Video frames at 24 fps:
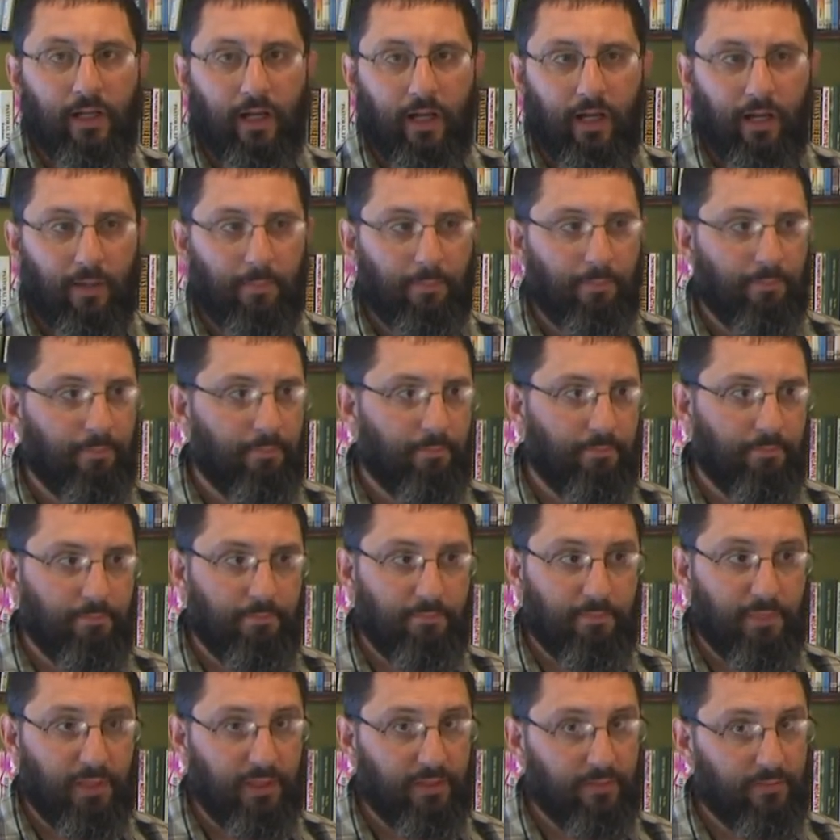Um,
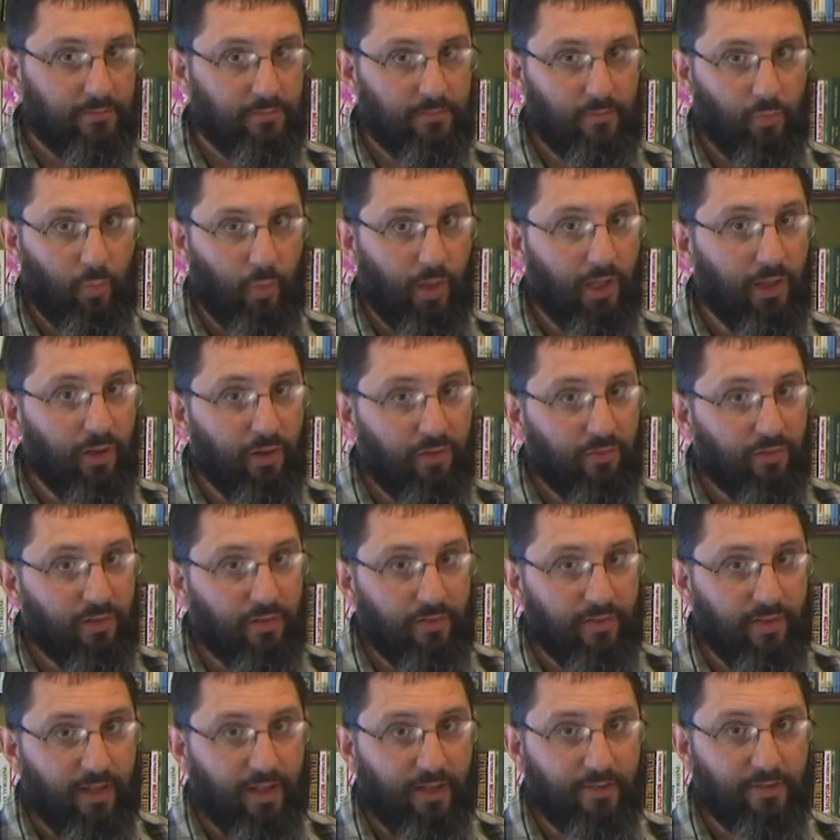but well over
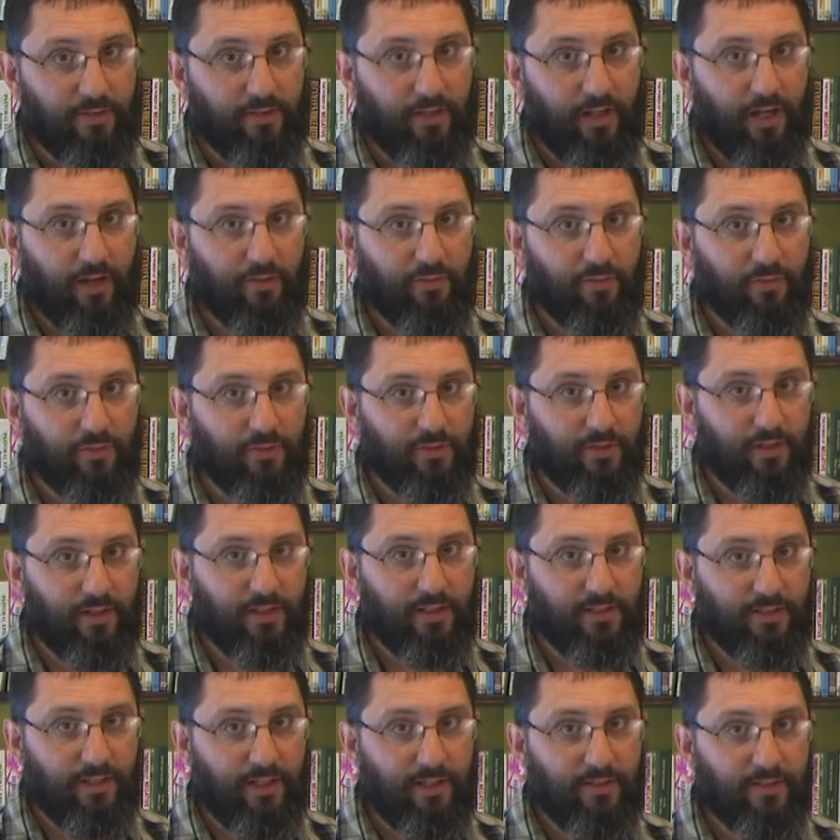a thousand doctrinal
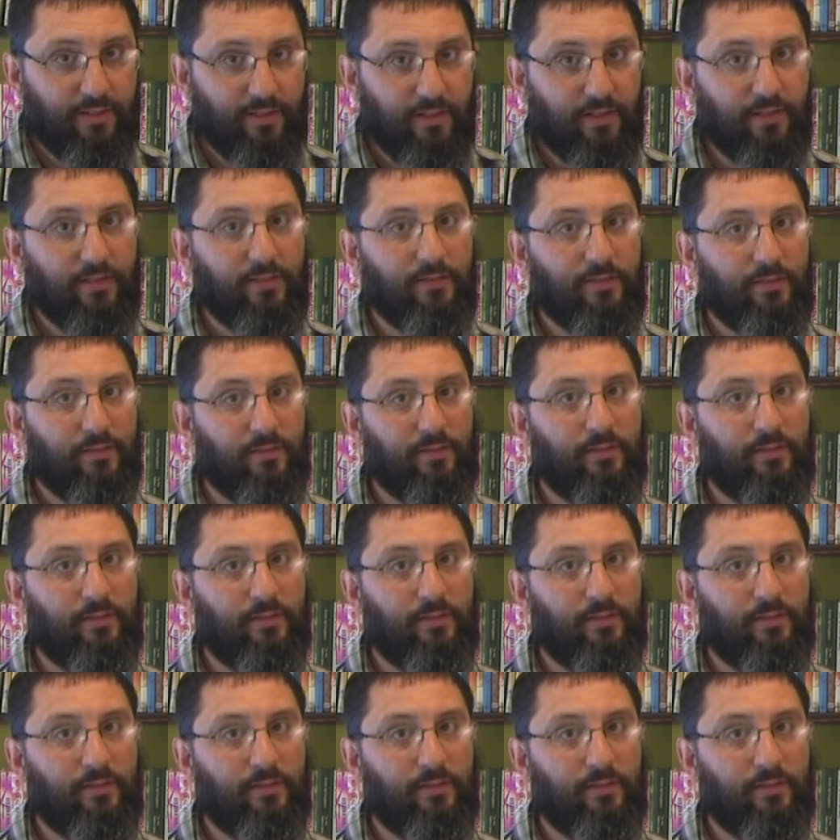studies out there.